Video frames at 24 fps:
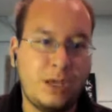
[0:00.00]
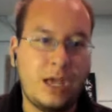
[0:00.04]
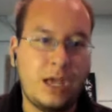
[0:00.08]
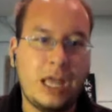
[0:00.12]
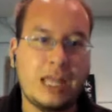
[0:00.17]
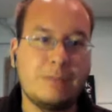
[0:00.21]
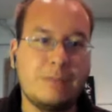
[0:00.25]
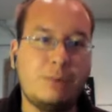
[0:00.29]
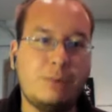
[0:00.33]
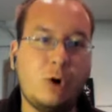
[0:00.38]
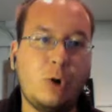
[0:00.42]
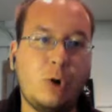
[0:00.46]
The
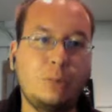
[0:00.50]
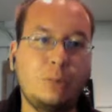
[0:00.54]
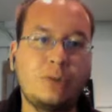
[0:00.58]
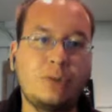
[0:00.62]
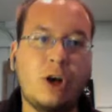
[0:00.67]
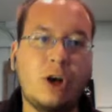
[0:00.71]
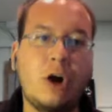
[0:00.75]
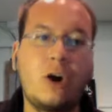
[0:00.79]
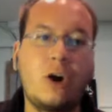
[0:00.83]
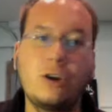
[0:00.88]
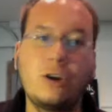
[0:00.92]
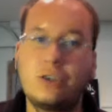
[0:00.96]
bulbs
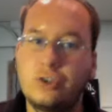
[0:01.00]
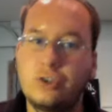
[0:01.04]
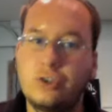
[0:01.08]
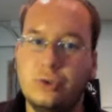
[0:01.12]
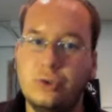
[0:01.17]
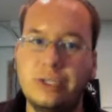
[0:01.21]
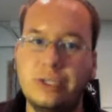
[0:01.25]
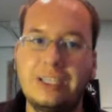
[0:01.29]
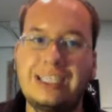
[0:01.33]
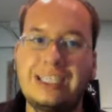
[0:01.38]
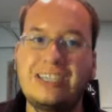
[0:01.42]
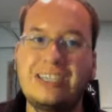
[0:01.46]
are sold
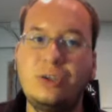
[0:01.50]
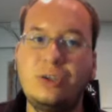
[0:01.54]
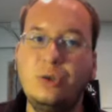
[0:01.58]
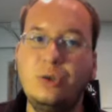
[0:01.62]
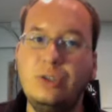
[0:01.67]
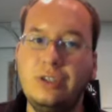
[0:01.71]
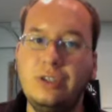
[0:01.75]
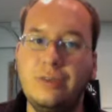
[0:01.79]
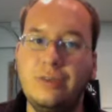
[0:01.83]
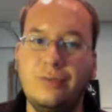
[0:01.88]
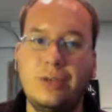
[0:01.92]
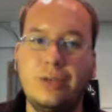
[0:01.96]

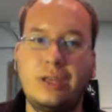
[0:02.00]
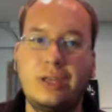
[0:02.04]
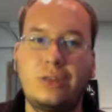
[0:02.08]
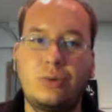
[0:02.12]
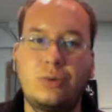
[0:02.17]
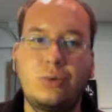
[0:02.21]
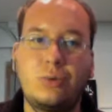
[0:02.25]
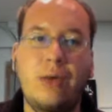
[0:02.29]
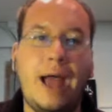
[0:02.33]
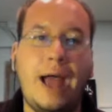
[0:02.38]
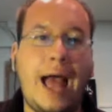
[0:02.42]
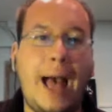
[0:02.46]
exclusively
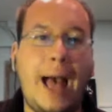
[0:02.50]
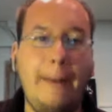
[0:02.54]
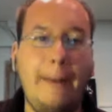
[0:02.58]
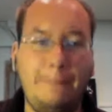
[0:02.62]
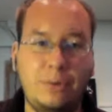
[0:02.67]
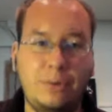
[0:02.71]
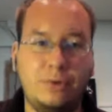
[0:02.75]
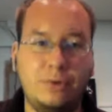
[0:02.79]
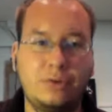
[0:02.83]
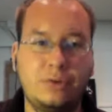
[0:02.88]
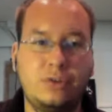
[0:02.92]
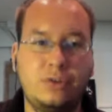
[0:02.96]
through
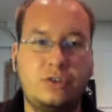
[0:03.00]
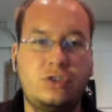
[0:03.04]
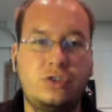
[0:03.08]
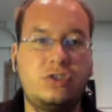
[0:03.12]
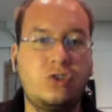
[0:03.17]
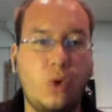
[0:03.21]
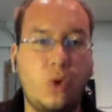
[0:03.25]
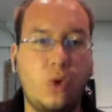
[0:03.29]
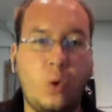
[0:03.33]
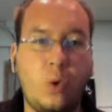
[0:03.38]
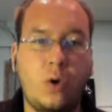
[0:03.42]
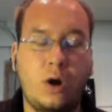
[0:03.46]
Apple's
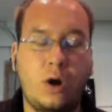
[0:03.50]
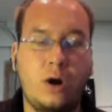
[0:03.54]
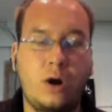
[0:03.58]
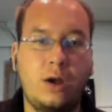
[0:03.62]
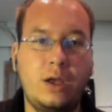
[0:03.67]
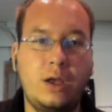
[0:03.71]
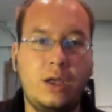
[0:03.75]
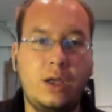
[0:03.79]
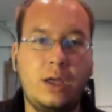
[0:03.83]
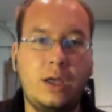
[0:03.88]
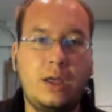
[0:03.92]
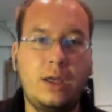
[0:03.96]
store,
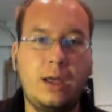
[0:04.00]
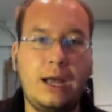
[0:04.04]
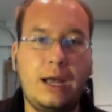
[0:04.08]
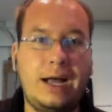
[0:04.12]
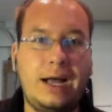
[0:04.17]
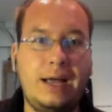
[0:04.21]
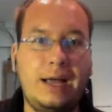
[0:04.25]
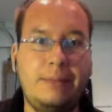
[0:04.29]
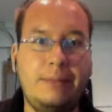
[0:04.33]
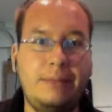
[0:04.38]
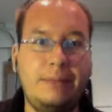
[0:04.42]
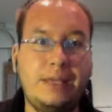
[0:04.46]

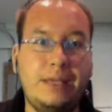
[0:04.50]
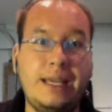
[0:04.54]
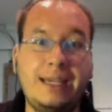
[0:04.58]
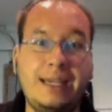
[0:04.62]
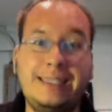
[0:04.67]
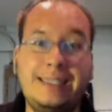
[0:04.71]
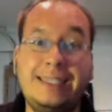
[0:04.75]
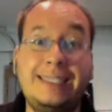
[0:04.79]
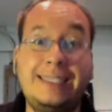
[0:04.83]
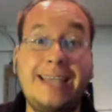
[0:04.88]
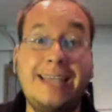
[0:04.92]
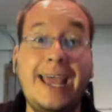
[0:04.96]
uh, beginning
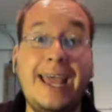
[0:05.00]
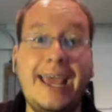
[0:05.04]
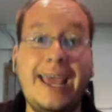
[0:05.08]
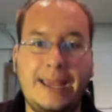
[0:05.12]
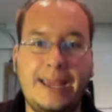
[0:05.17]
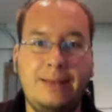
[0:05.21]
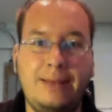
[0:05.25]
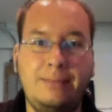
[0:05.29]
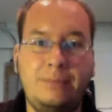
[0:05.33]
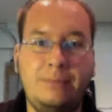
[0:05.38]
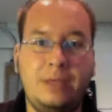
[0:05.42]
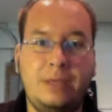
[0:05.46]

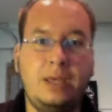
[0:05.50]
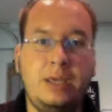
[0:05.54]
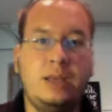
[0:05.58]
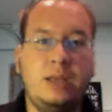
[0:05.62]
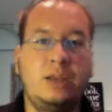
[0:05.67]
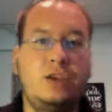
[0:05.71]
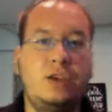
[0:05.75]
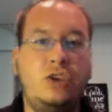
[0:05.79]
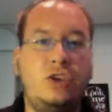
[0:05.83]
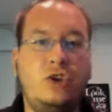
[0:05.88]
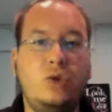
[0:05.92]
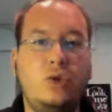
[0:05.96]
today, the
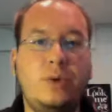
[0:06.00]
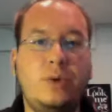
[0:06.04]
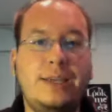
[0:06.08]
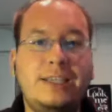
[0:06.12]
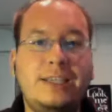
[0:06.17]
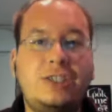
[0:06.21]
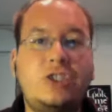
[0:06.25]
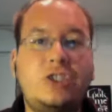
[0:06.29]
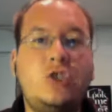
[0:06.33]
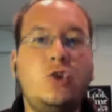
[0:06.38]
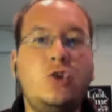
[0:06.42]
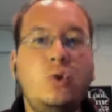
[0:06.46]
Hue is
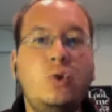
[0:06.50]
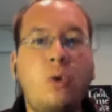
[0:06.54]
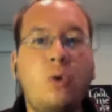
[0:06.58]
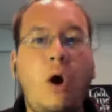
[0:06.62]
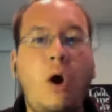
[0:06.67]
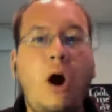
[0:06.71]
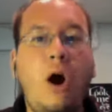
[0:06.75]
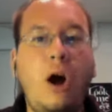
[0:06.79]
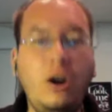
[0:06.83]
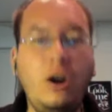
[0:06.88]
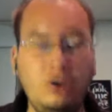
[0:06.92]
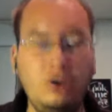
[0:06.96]

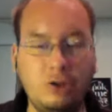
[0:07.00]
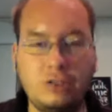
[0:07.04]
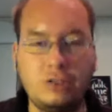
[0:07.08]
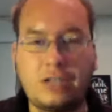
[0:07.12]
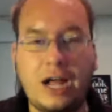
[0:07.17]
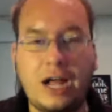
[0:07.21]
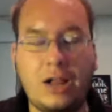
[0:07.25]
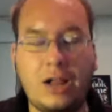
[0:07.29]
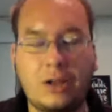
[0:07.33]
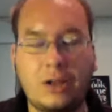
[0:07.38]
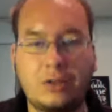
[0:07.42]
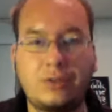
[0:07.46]

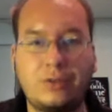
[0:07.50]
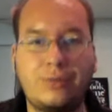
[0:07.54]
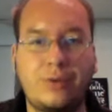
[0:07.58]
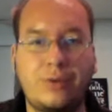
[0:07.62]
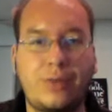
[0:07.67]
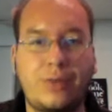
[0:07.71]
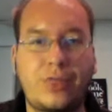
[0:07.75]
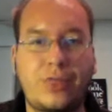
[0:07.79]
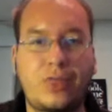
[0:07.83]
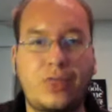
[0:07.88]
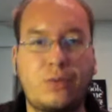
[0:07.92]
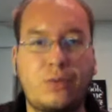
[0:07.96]
$200 for
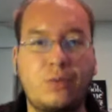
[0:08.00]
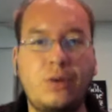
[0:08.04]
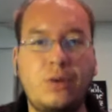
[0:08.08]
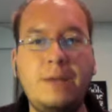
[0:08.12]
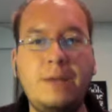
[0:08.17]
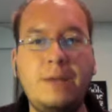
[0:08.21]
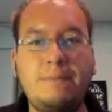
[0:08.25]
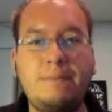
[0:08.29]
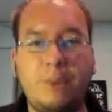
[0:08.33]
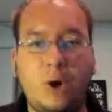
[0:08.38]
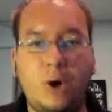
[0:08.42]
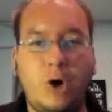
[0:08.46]
three
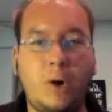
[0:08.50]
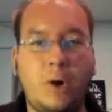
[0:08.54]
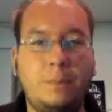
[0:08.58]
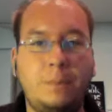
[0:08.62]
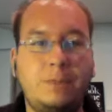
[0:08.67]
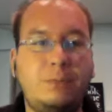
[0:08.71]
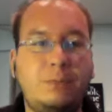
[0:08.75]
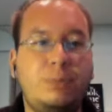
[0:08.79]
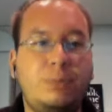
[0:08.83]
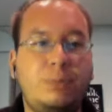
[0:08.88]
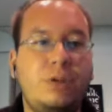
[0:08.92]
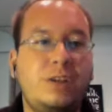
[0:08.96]
bulbs
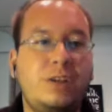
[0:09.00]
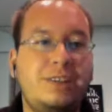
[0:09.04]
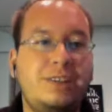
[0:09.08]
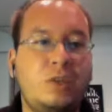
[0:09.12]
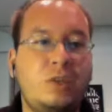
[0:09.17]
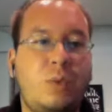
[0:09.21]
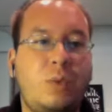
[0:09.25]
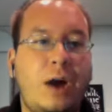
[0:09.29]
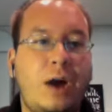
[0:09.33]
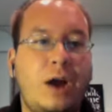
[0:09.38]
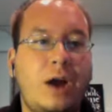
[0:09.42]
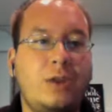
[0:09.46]
plus the
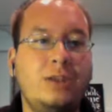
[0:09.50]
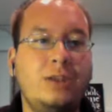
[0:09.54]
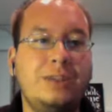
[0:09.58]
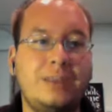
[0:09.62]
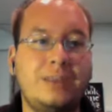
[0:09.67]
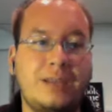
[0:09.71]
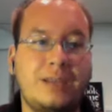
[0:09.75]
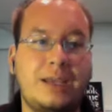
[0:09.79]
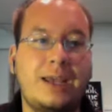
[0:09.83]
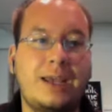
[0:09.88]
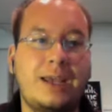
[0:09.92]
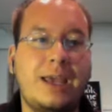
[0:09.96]
wireless
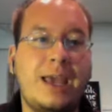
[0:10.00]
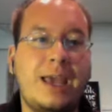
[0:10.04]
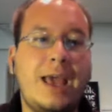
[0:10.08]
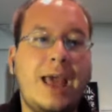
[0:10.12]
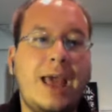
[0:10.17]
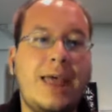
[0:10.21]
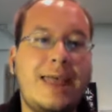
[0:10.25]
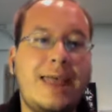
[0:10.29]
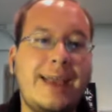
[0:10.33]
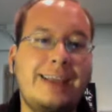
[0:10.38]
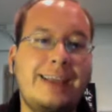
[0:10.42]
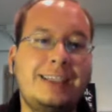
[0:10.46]
link
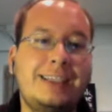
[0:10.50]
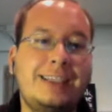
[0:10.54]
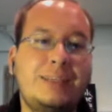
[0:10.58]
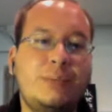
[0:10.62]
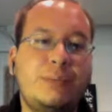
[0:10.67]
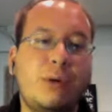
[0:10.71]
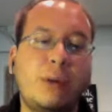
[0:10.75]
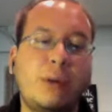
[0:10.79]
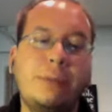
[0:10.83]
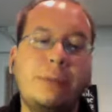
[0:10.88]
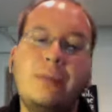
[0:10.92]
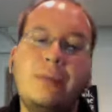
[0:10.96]
that can
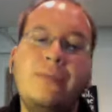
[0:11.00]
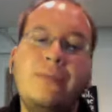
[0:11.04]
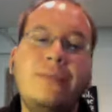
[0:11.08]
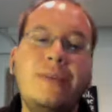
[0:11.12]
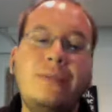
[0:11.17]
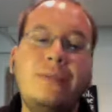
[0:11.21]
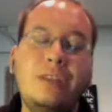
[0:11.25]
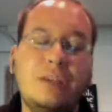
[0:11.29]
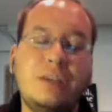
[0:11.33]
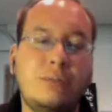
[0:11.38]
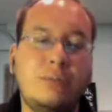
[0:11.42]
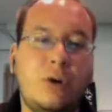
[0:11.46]
support up to
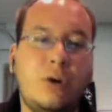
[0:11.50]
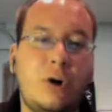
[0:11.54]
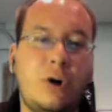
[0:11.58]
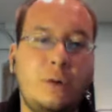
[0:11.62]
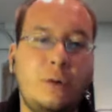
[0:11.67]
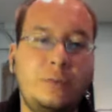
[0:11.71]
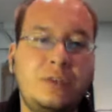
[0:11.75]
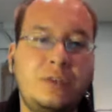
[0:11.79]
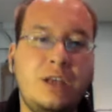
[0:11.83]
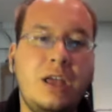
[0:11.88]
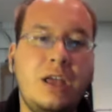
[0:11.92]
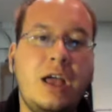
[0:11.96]
50
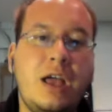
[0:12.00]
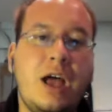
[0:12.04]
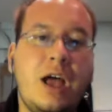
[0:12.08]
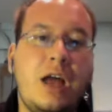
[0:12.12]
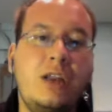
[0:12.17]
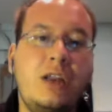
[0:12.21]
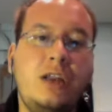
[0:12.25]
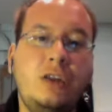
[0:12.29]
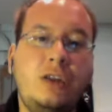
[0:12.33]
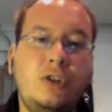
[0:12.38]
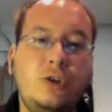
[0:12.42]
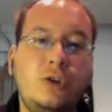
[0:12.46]
bulbs.
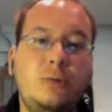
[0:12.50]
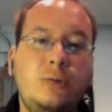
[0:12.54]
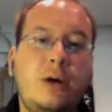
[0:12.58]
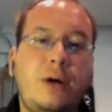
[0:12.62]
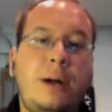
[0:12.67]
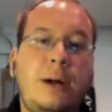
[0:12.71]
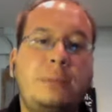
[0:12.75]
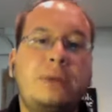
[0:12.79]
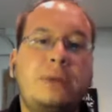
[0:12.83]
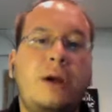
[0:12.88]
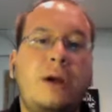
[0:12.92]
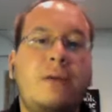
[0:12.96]
Additional
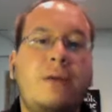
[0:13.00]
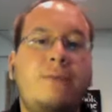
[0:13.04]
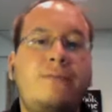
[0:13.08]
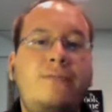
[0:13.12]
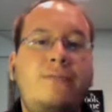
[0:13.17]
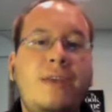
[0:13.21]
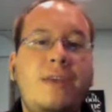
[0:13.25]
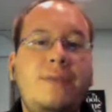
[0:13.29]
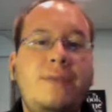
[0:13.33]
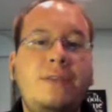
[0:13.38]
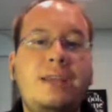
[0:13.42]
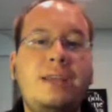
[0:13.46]
bulbs are
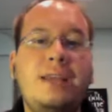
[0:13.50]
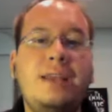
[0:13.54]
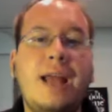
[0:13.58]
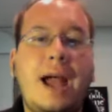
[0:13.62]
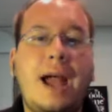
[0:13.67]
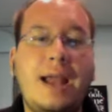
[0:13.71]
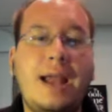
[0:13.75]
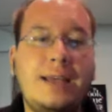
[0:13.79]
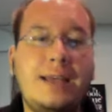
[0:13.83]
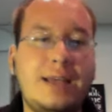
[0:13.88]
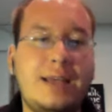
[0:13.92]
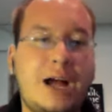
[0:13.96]

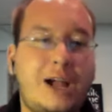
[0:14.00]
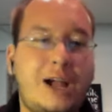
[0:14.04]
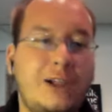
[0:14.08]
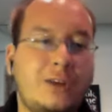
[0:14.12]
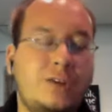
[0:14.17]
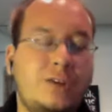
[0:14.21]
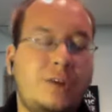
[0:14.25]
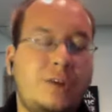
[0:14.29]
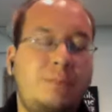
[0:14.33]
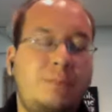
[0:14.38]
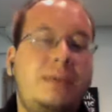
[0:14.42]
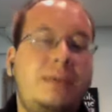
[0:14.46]
$59
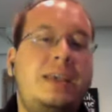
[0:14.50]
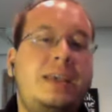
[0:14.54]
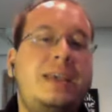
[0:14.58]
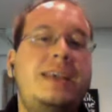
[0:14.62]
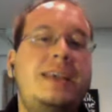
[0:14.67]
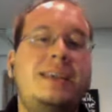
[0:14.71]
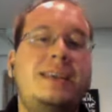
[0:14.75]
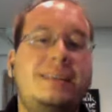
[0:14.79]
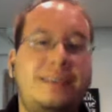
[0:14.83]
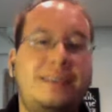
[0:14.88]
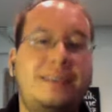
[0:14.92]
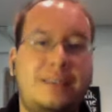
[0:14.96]
a
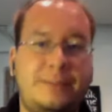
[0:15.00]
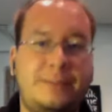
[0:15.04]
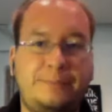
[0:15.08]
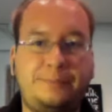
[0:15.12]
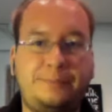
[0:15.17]
piece.